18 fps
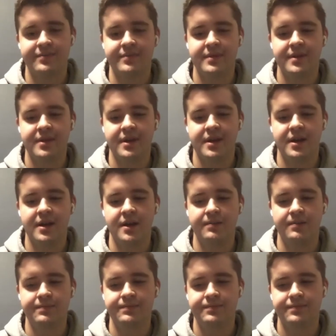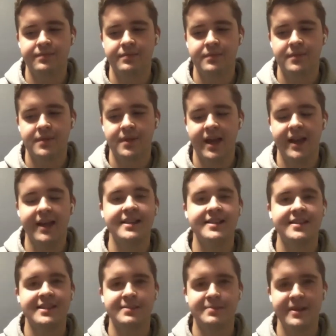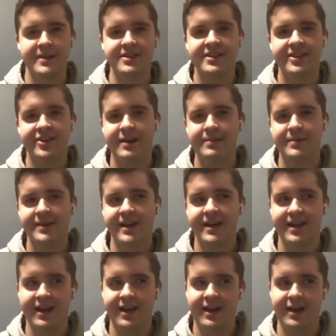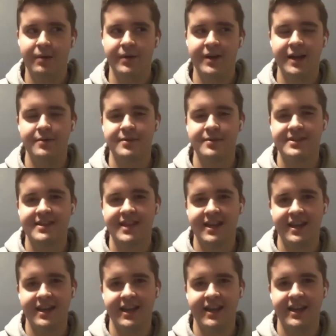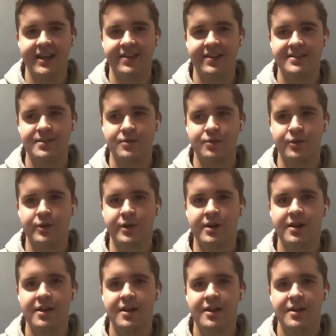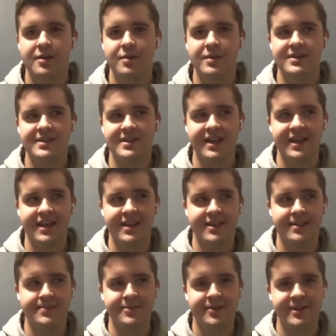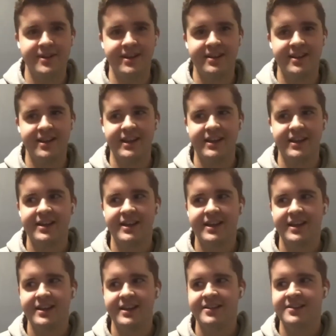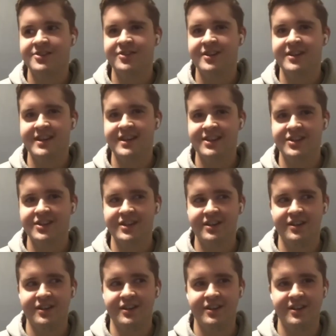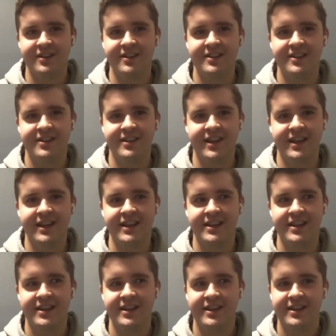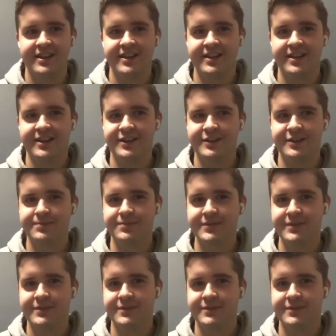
Um, I guess the speech therapy I got when I was getting it in the school was like the pretty like traditional like um,